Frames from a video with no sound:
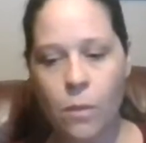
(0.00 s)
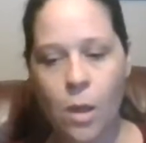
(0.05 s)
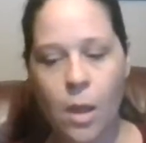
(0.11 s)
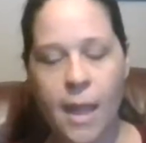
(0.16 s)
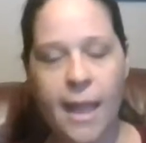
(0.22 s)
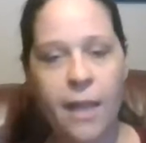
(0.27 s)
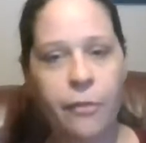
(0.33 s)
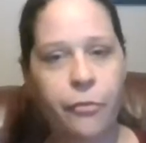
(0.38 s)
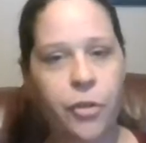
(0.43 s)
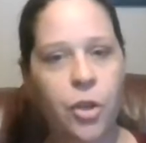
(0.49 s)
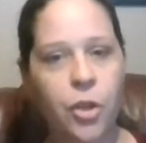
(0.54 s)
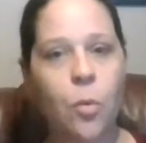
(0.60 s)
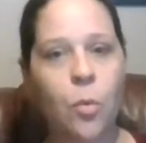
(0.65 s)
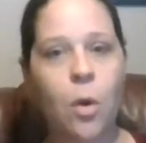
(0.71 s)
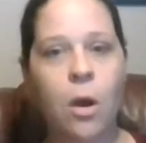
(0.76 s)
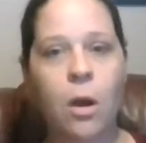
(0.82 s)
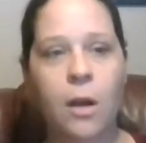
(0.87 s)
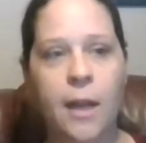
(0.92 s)
If you
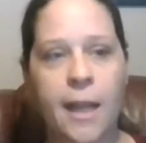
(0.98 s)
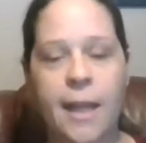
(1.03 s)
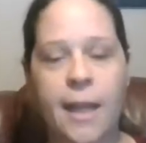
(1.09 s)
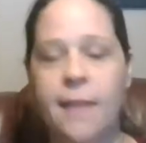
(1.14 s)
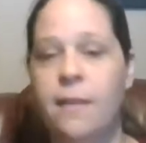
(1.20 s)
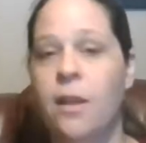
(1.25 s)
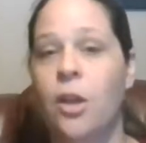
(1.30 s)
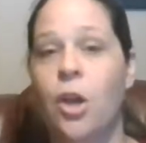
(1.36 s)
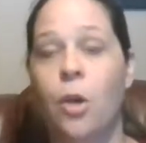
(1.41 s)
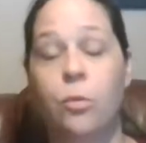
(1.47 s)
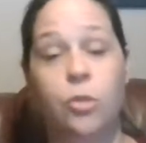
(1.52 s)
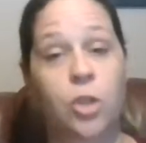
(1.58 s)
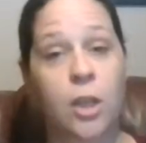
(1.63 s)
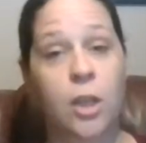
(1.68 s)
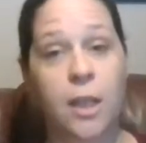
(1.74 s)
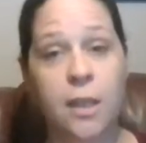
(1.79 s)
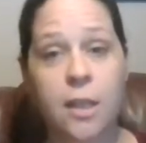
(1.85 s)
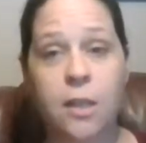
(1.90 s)
are in the coaching
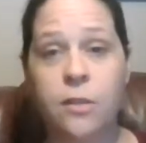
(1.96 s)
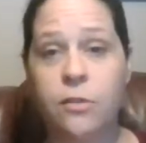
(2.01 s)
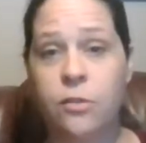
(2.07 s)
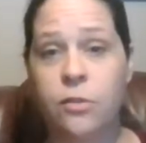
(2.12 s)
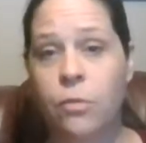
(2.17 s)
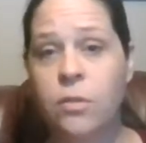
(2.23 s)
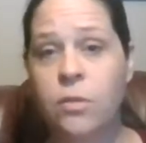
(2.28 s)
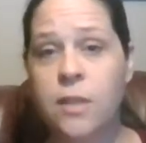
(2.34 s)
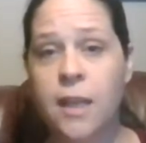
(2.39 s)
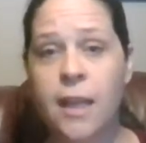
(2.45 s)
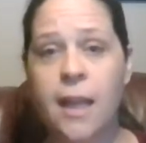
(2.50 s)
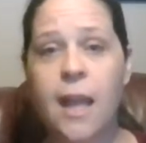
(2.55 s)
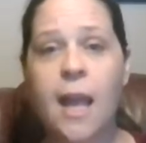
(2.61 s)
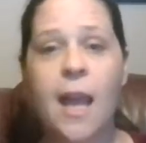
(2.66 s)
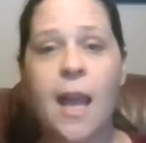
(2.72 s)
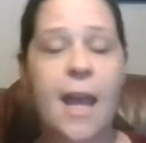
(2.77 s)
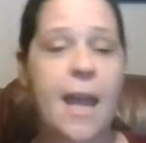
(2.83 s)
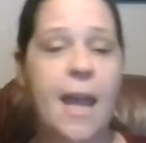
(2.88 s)
and consulting,
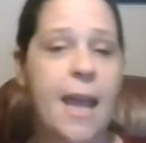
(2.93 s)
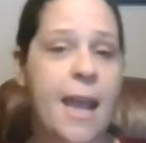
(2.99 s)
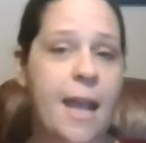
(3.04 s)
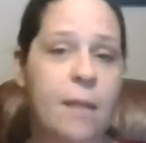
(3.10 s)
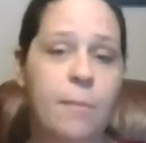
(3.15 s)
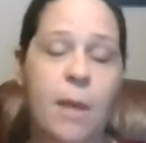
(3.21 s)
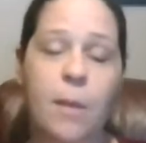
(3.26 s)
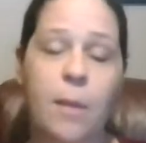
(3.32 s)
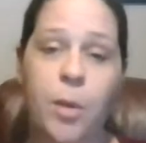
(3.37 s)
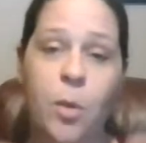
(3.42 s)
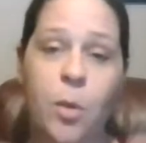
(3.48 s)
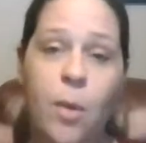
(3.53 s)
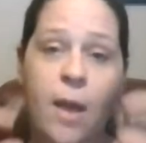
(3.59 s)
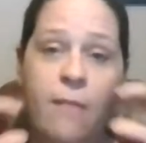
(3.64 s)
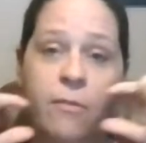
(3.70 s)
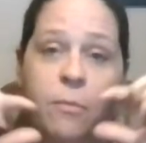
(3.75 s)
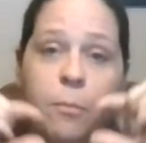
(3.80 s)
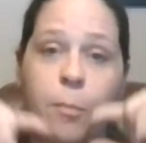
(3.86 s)
and maybe you
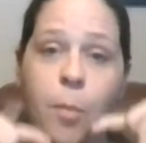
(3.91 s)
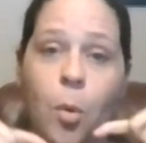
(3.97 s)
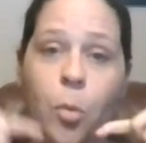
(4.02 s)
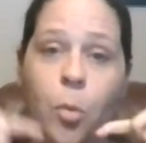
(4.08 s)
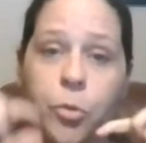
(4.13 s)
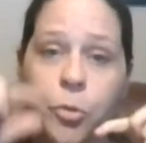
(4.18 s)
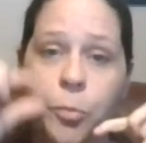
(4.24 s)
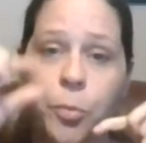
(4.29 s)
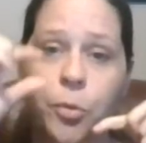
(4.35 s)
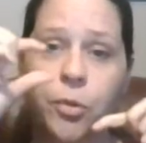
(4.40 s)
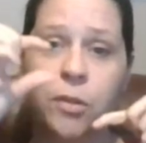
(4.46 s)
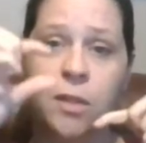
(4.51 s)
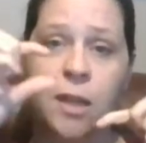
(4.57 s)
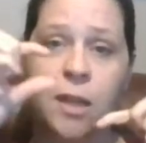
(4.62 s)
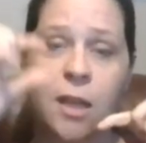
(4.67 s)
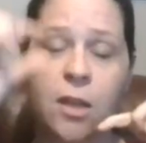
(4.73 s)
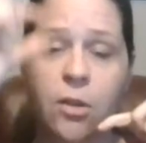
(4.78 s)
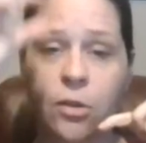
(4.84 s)
have multiple
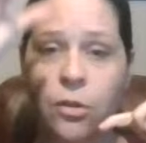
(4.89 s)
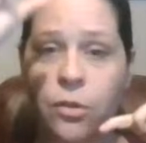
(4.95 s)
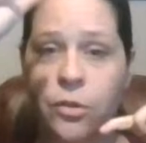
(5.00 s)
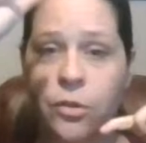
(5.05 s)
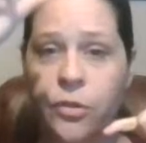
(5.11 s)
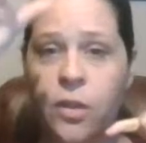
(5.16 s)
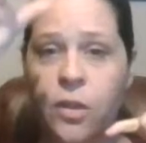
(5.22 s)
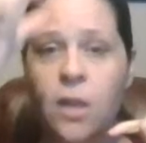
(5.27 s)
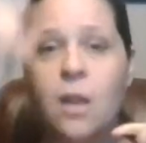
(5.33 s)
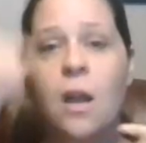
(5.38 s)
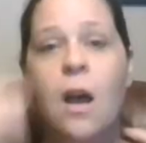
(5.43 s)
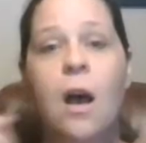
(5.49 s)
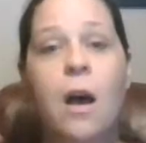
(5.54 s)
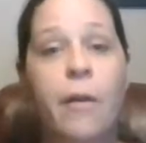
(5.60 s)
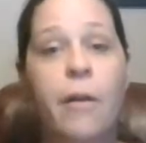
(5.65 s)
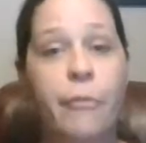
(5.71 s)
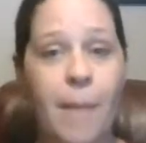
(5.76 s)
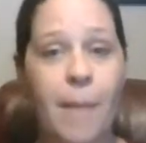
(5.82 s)
tiers
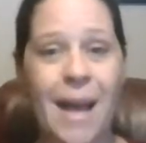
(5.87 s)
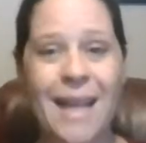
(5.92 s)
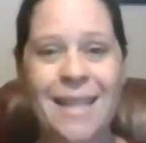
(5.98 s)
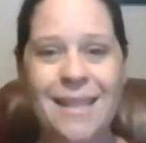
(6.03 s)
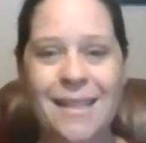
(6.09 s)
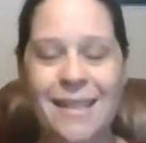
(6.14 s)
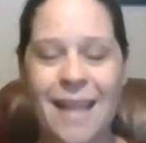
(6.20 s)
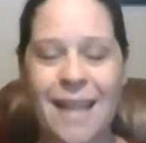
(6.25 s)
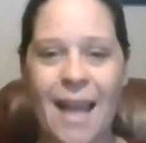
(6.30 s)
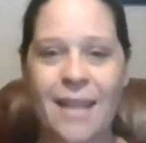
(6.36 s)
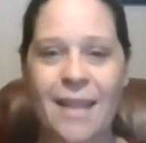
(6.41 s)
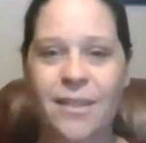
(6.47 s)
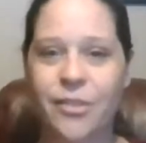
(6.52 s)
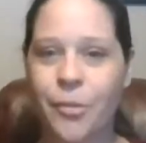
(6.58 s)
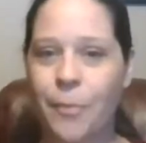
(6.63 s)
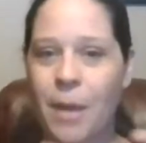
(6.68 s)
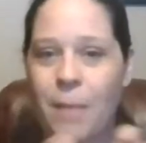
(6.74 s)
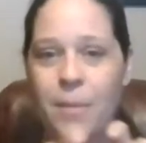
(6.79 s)
of mindset.
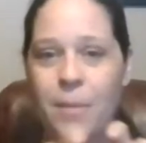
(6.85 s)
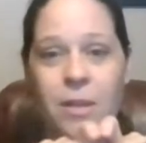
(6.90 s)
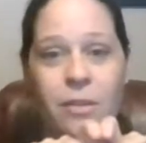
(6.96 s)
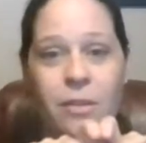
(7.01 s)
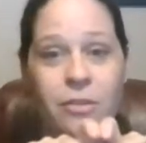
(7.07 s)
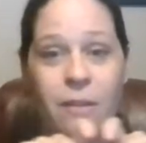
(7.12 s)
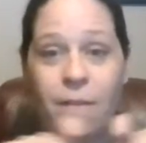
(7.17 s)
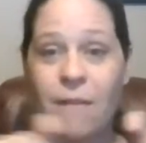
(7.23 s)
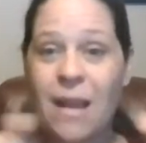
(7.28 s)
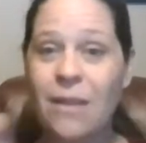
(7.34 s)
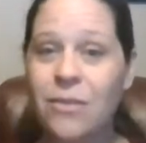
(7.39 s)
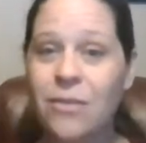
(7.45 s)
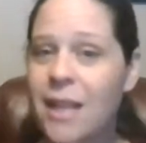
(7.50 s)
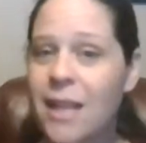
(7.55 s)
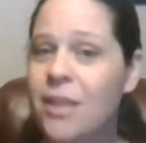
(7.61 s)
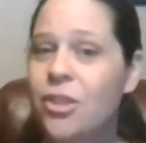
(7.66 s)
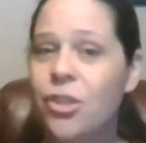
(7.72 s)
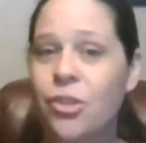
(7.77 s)
So maybe there's a
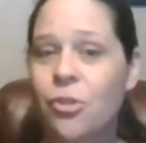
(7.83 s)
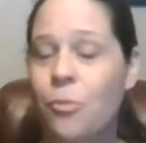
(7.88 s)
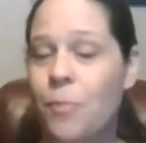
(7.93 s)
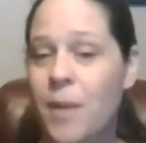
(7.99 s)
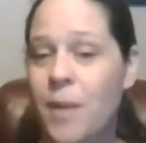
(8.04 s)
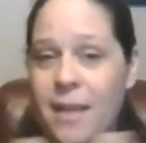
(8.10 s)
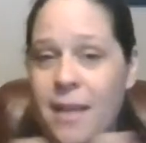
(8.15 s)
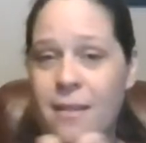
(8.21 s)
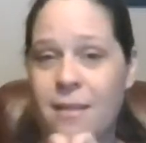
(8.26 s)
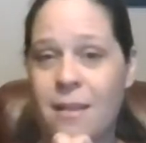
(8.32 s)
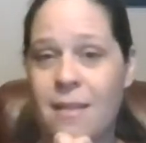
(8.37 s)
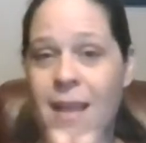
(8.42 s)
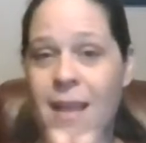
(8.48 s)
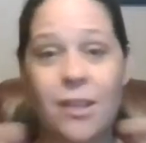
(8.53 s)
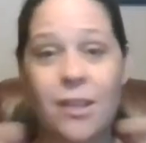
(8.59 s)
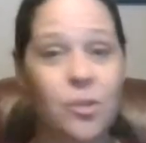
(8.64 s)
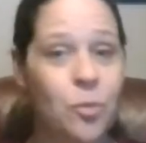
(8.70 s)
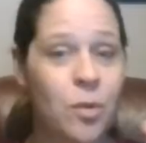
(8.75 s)
foundational piece, and
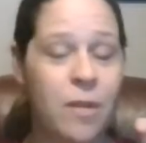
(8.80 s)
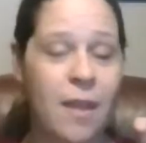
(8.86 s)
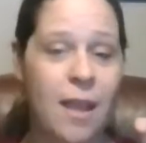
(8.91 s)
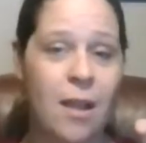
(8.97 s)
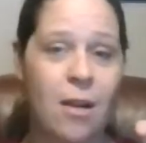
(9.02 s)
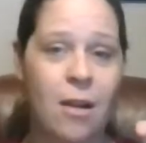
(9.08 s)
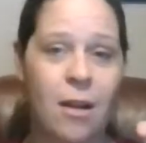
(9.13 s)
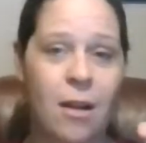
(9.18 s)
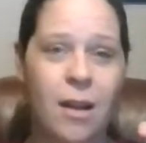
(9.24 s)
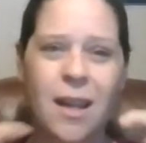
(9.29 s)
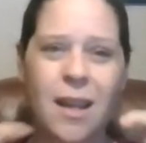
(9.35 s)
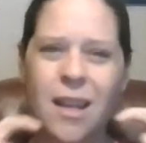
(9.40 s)
that's where they are.